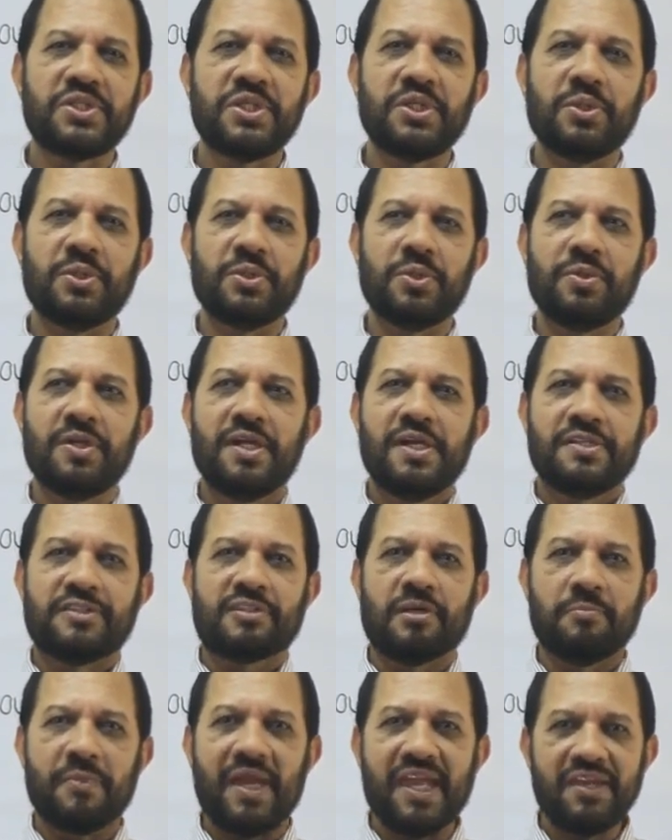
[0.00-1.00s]
you
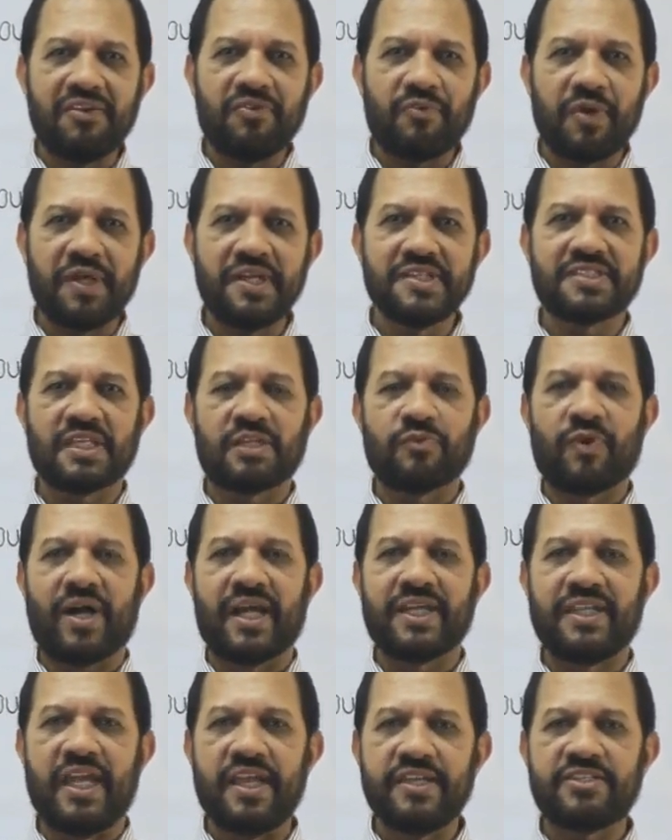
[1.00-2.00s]
the main reason
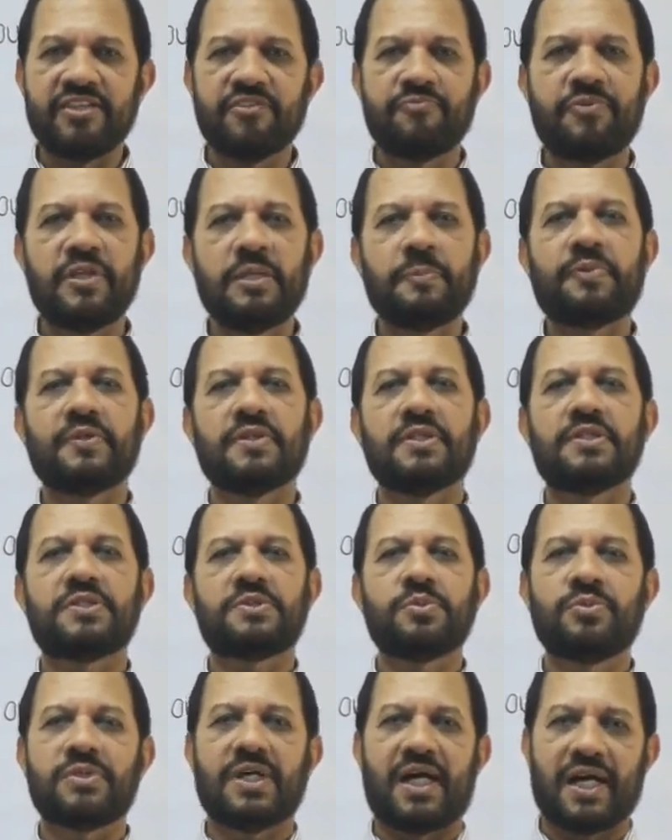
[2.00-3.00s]
why native people
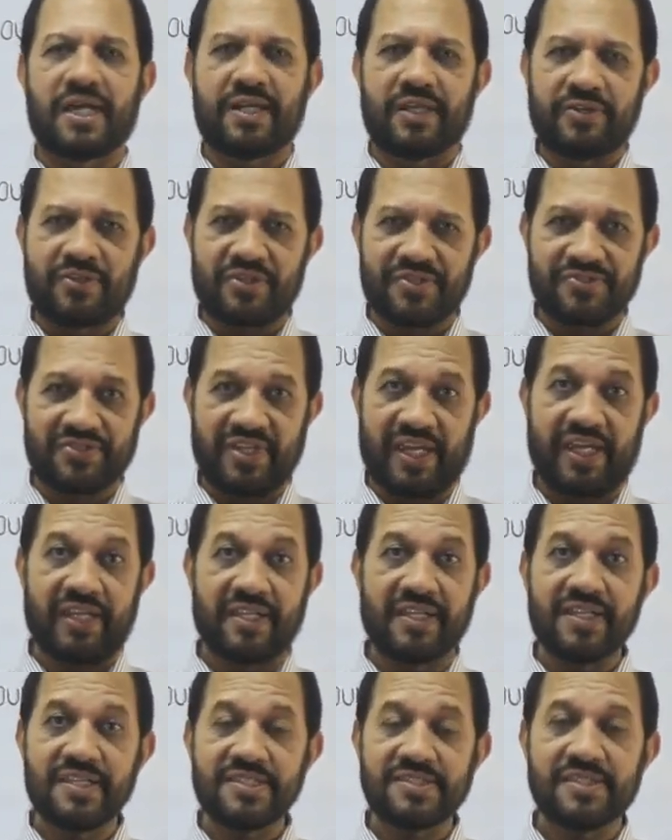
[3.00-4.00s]
do not
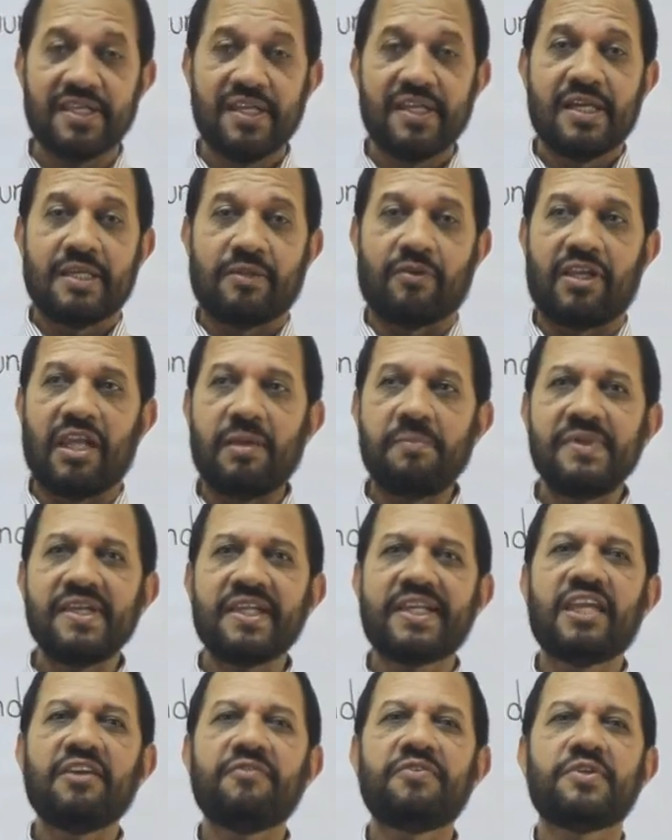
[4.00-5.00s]
understand us. Now let me
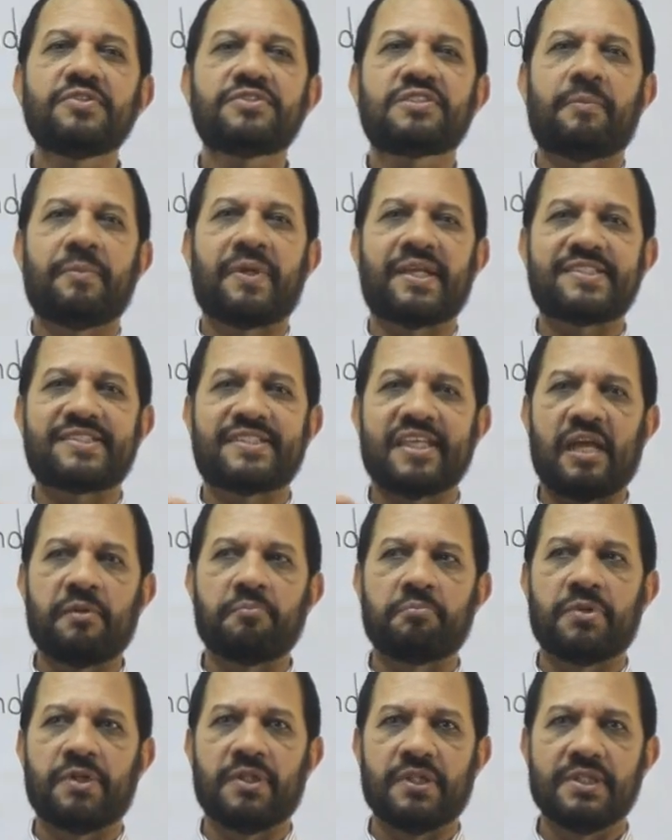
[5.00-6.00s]
give you some
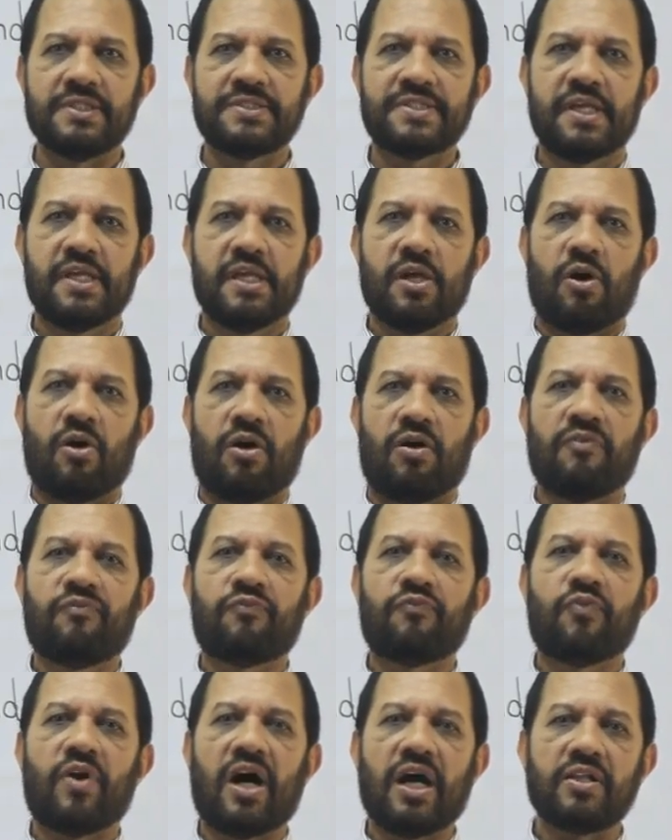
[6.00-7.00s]
examples
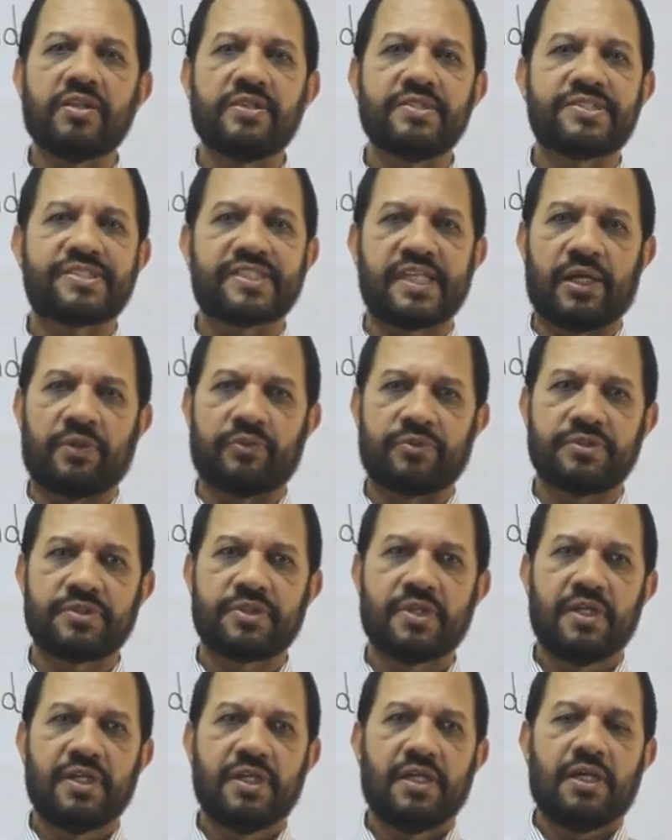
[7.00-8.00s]
of vowel sounds.
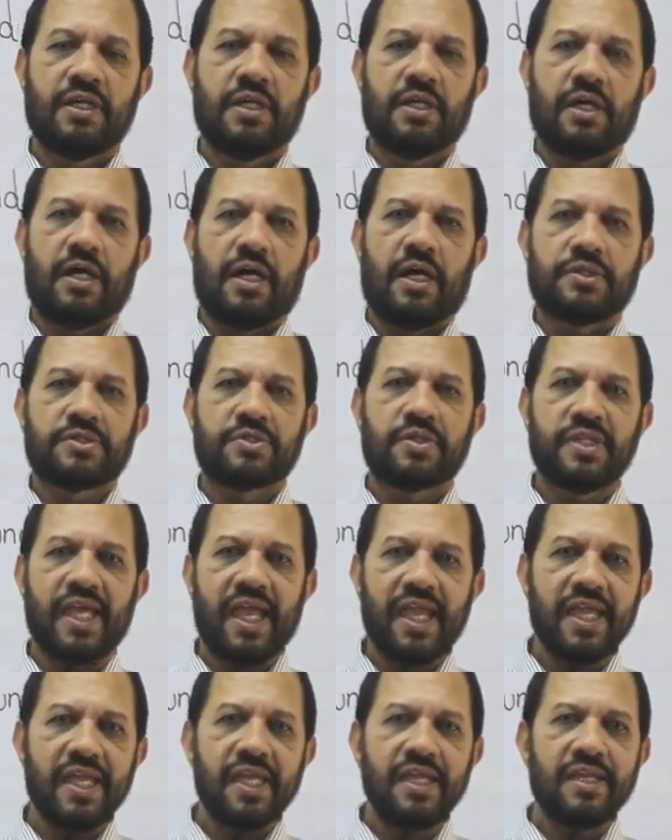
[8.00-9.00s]

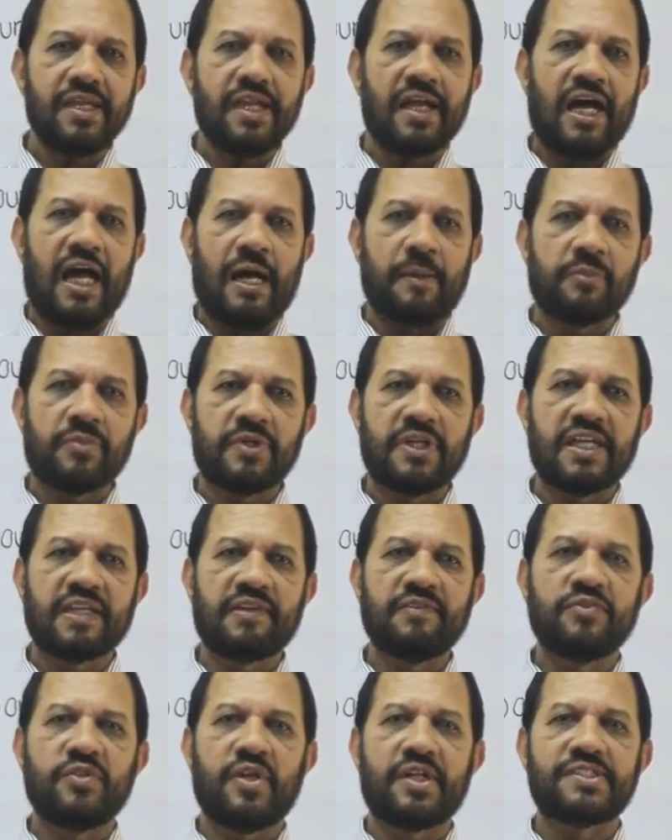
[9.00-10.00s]
Today I'm gonna
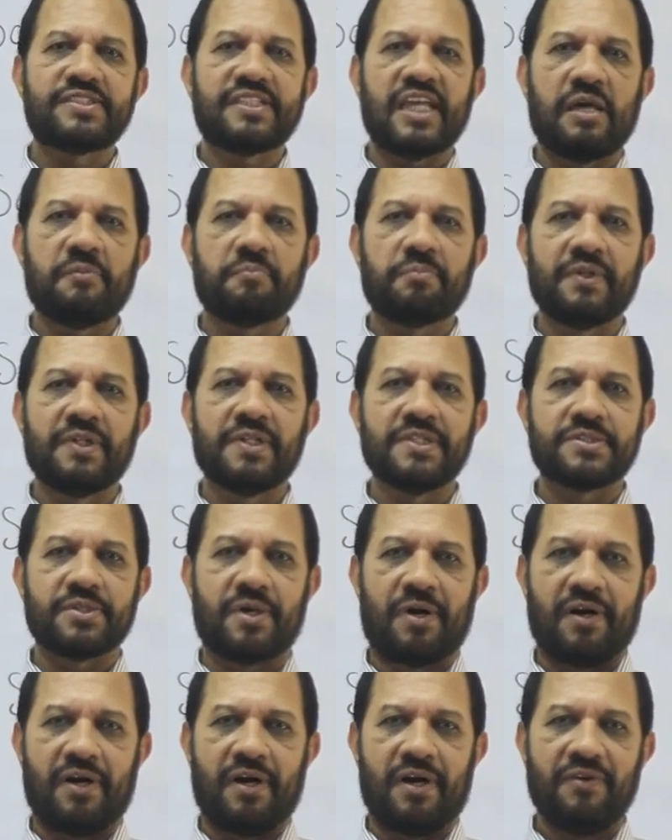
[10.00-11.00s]
give you examples
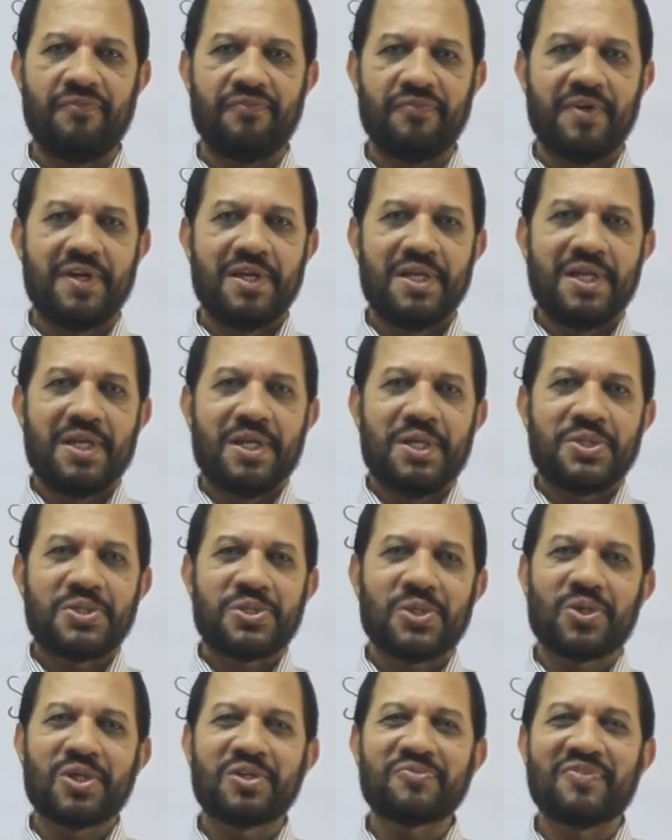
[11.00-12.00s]
of
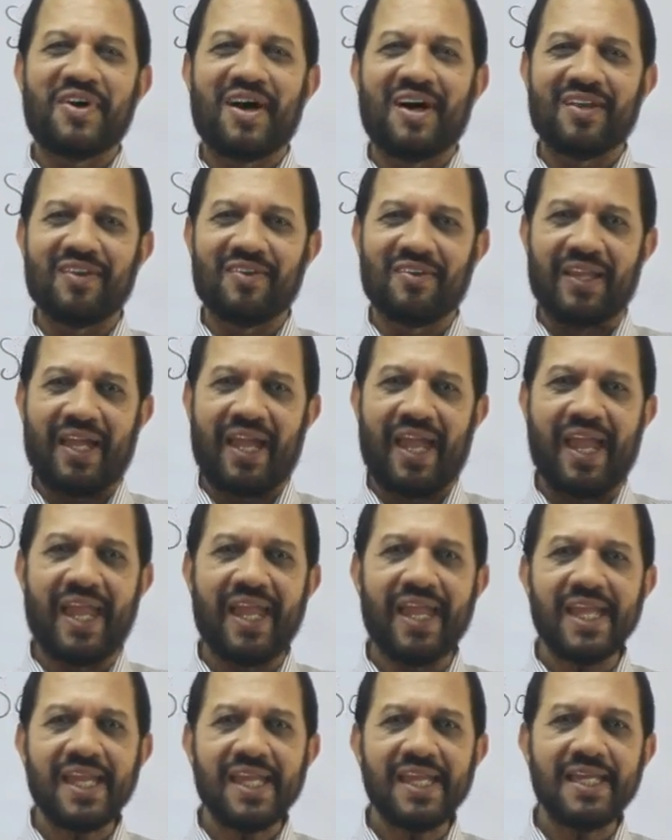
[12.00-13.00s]
short vowel
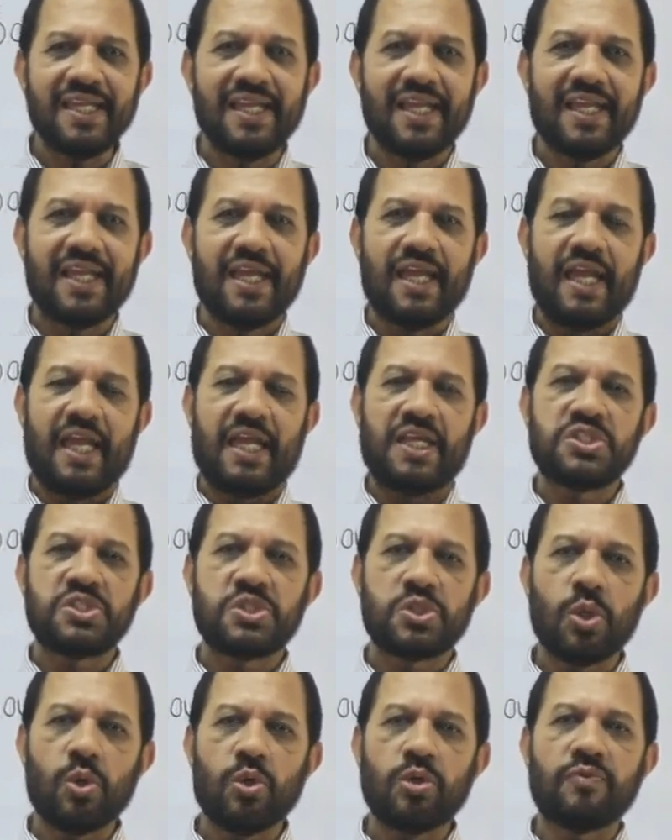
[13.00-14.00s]
A and
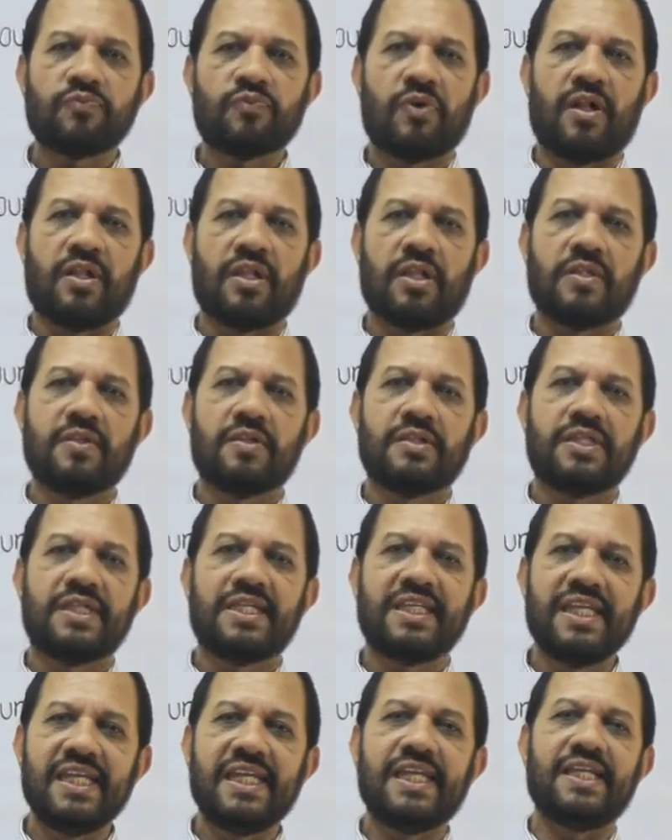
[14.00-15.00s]
short vowel
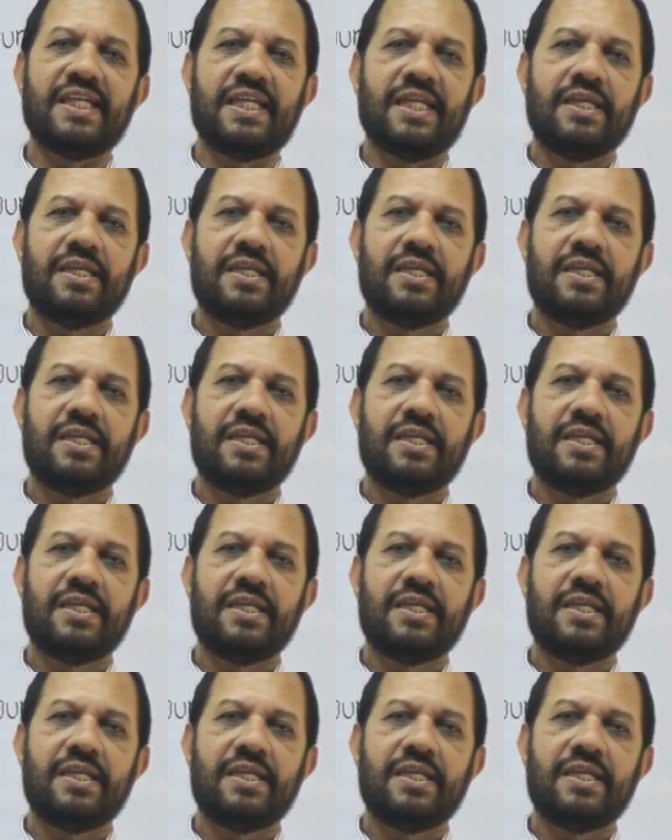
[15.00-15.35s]
E,